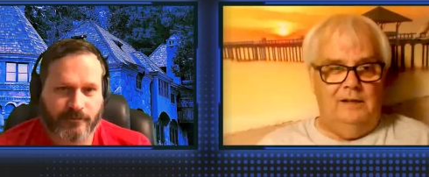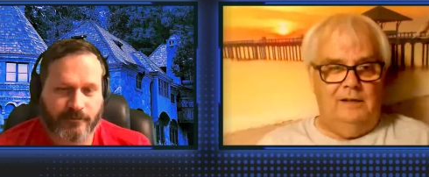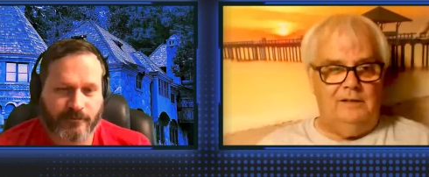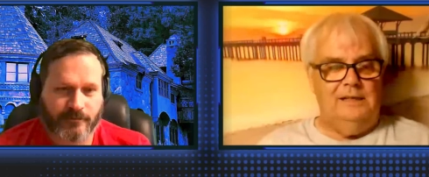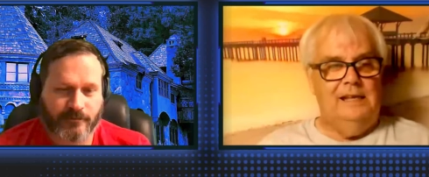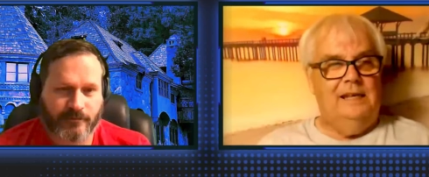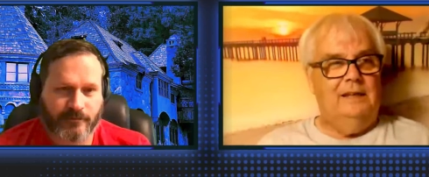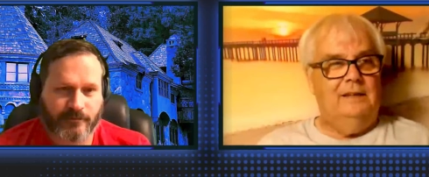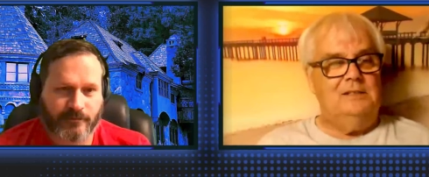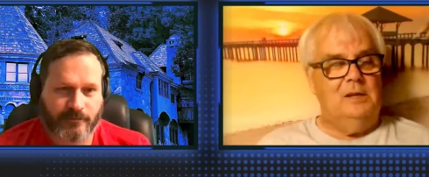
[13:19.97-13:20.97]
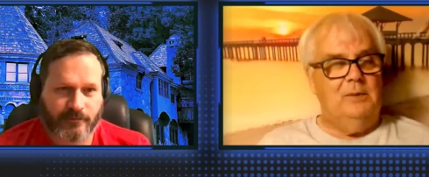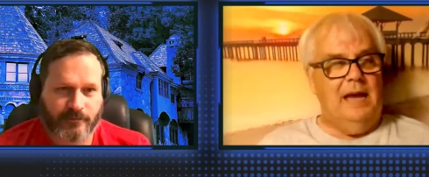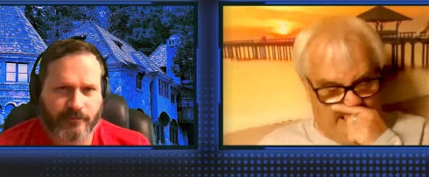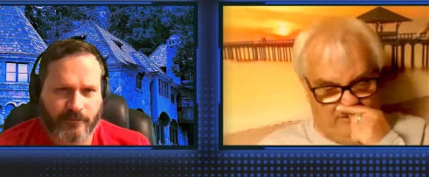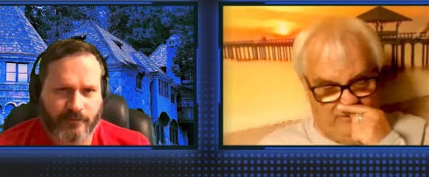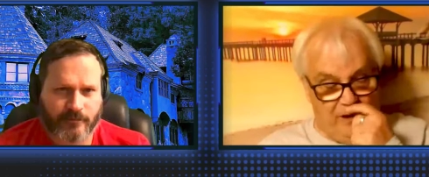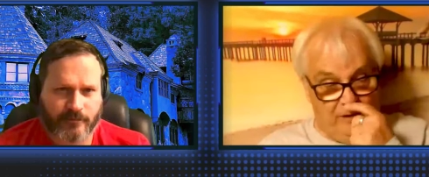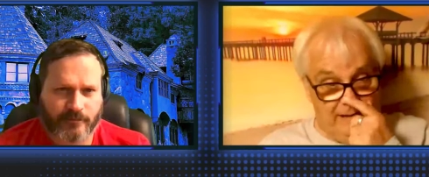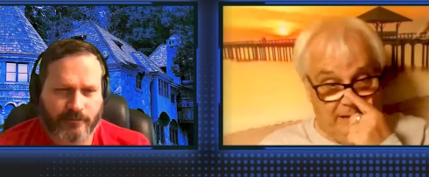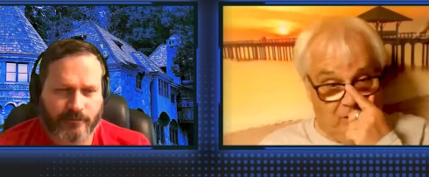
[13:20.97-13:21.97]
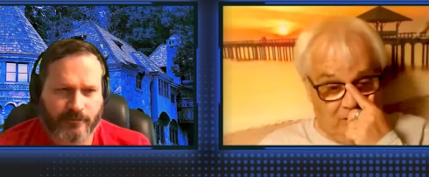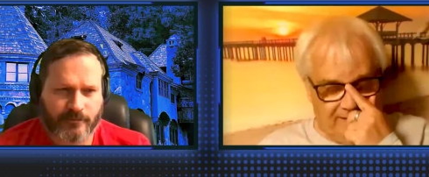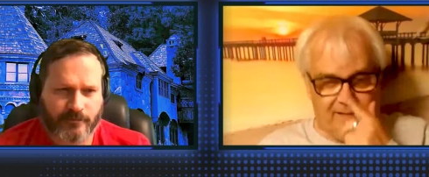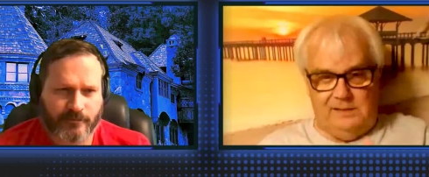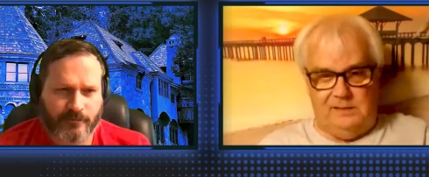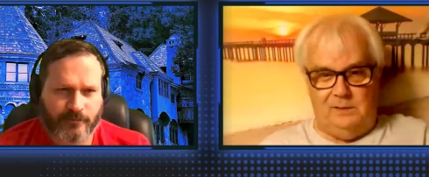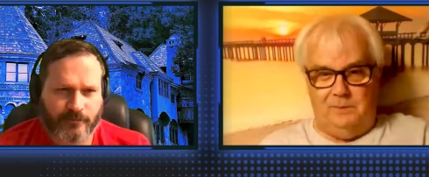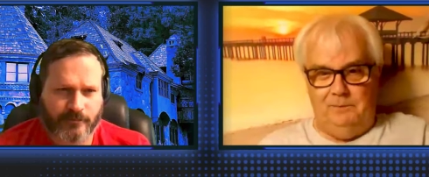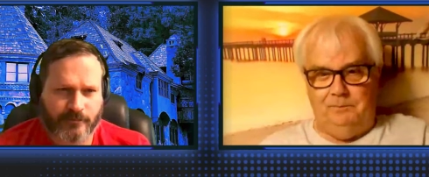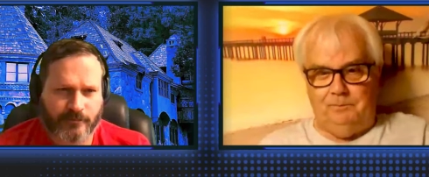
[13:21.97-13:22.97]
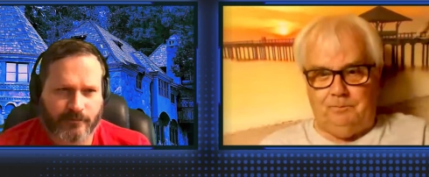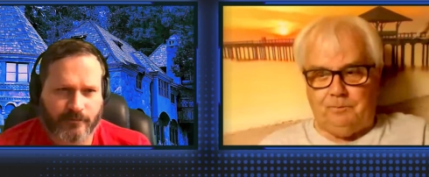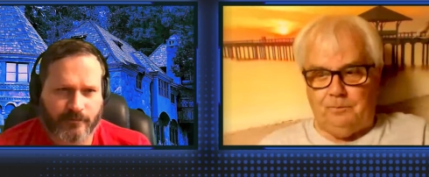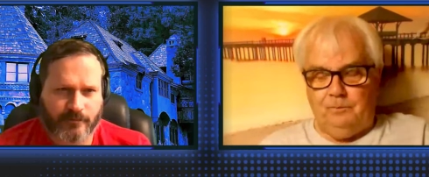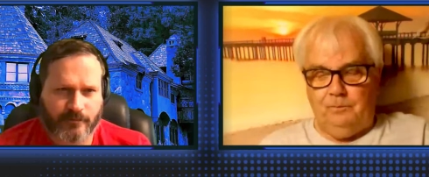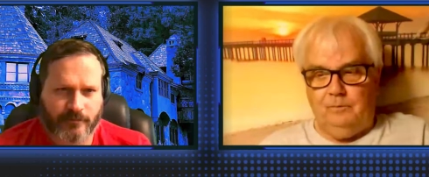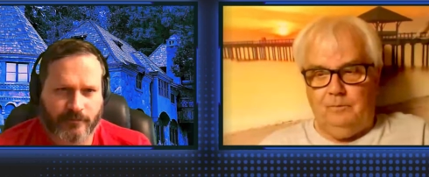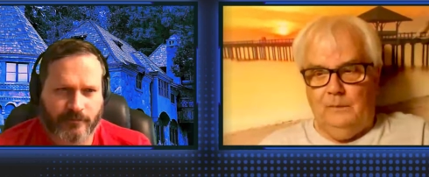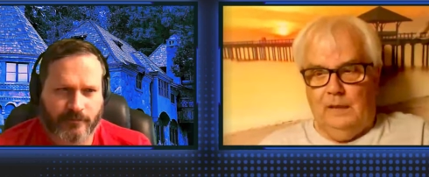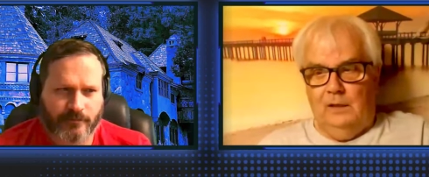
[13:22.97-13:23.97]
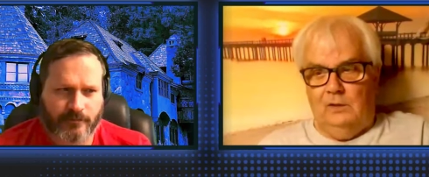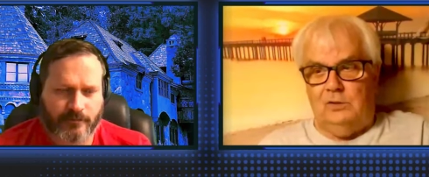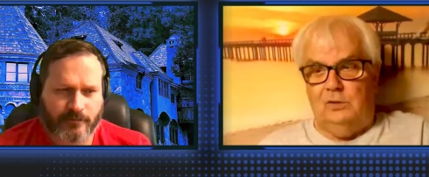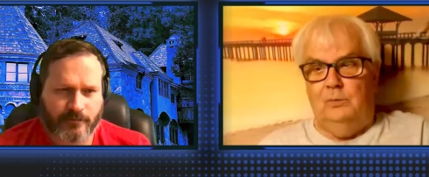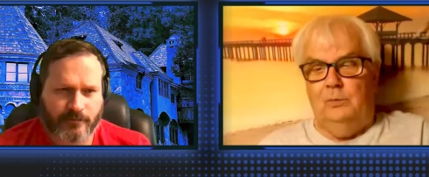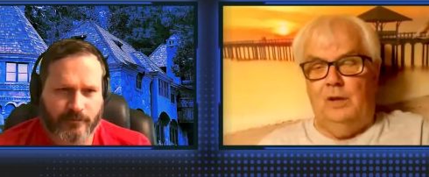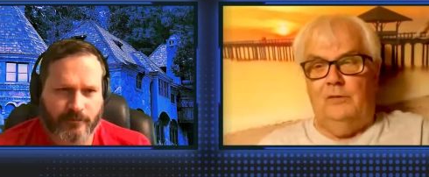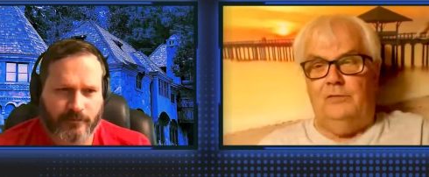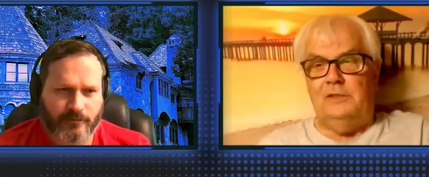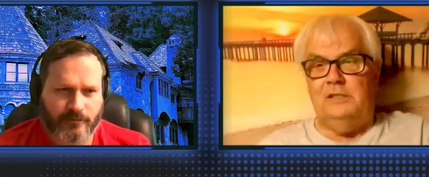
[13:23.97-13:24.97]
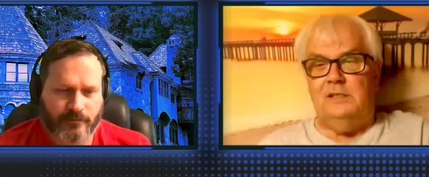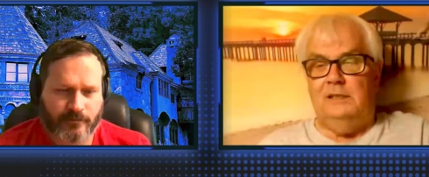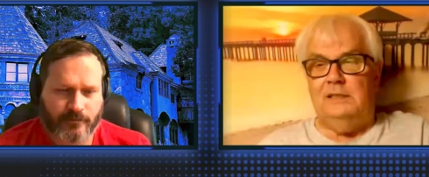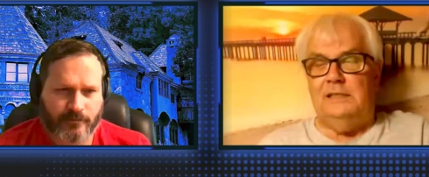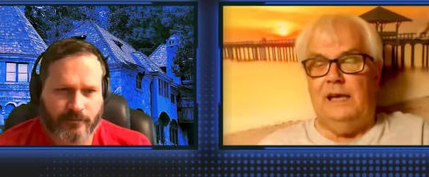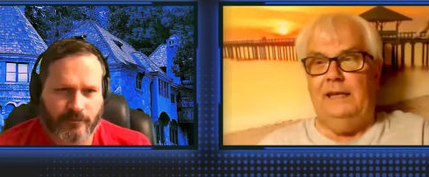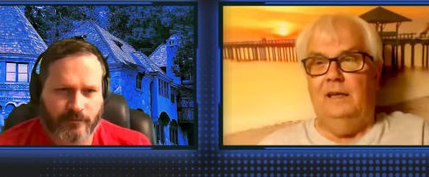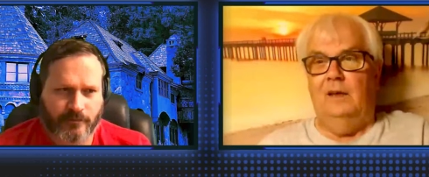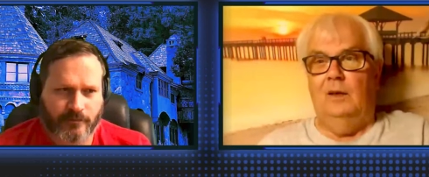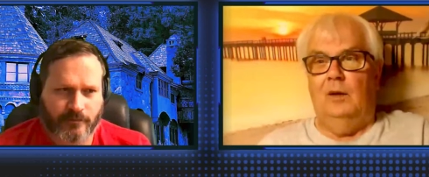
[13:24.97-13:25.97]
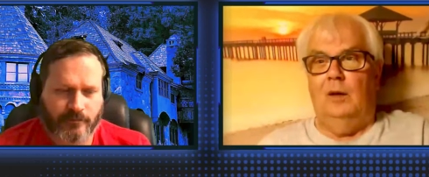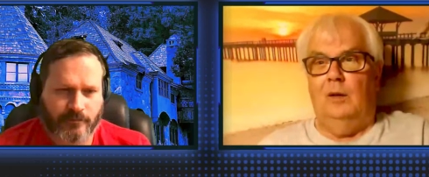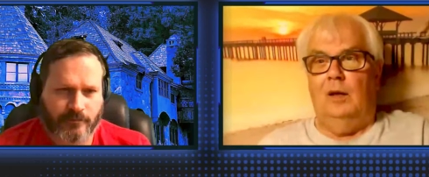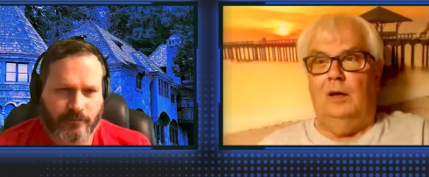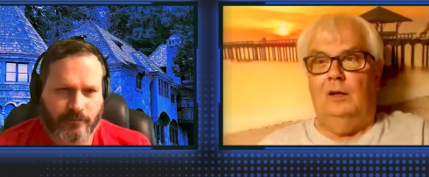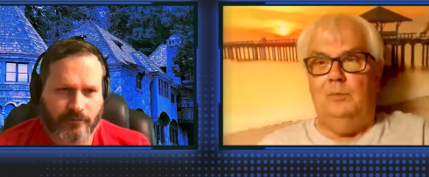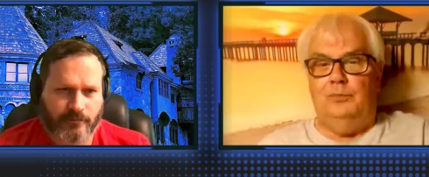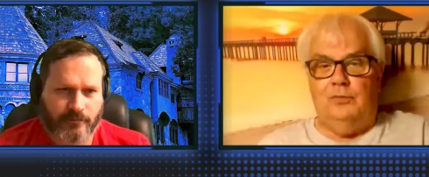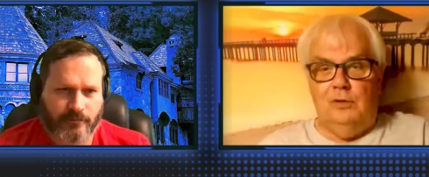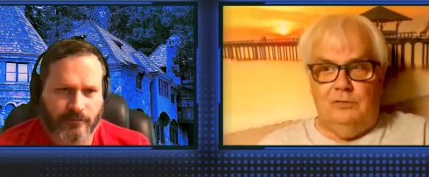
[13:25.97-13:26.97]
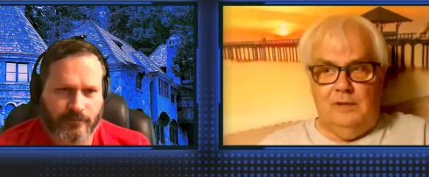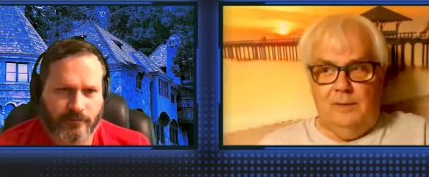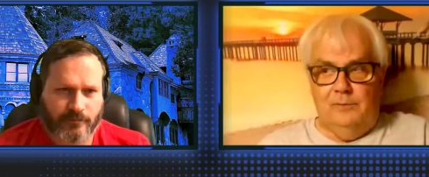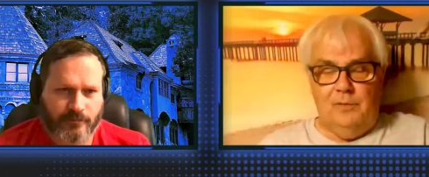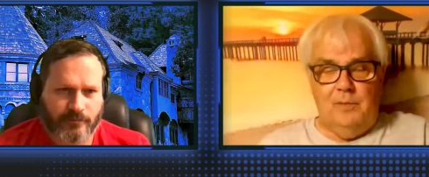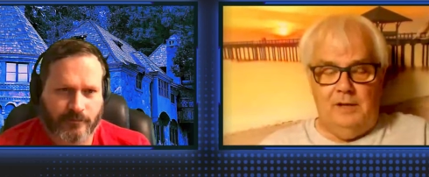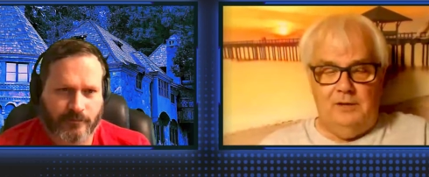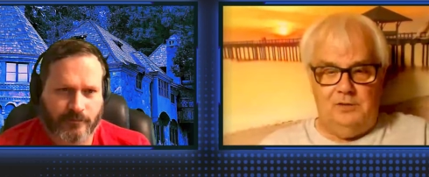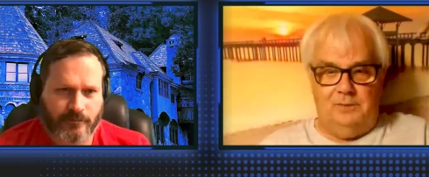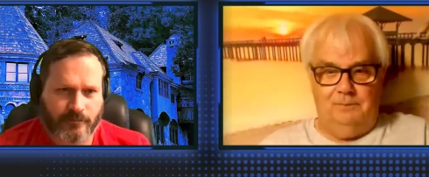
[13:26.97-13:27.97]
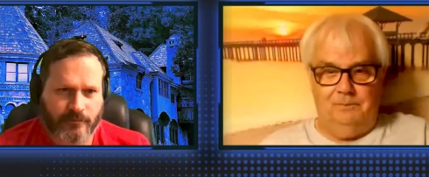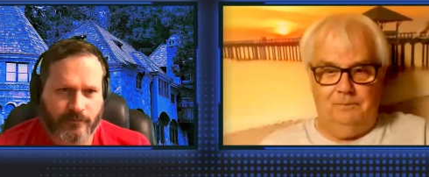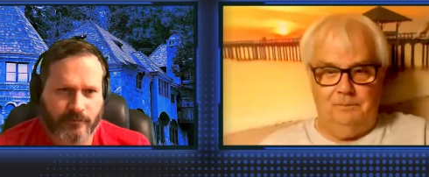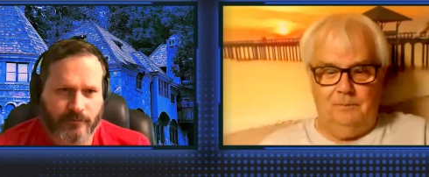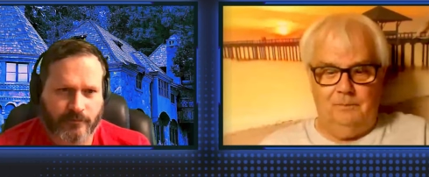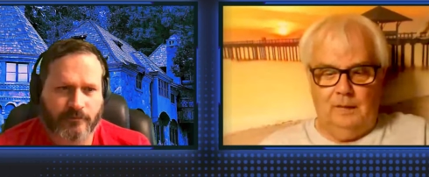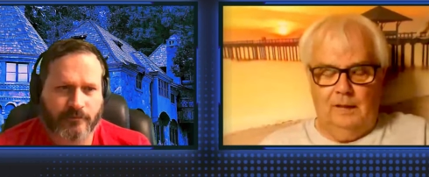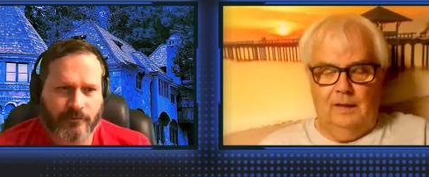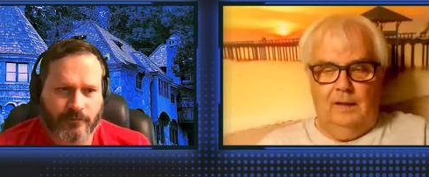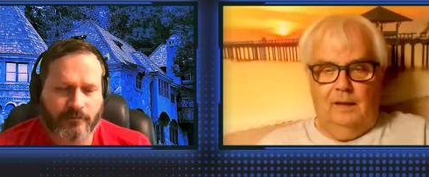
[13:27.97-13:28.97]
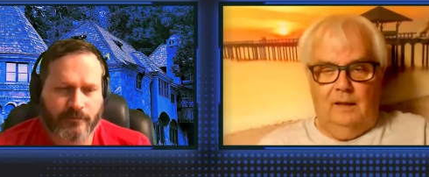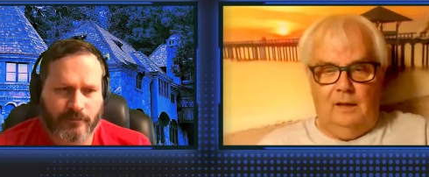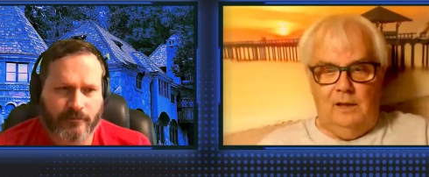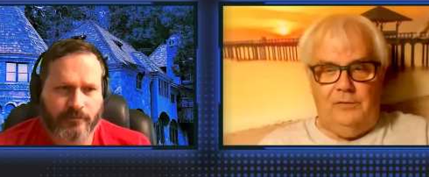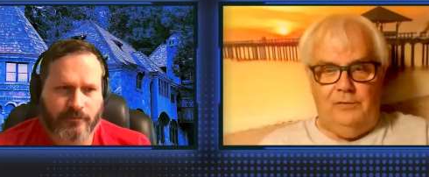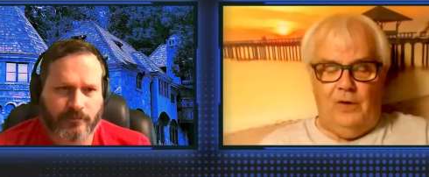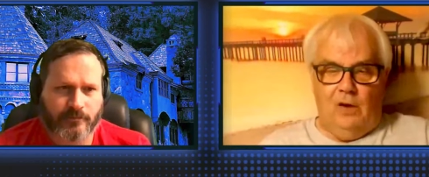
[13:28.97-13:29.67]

Speaker 1: anything? You see, we had a very good system to facilitate and improve the information. If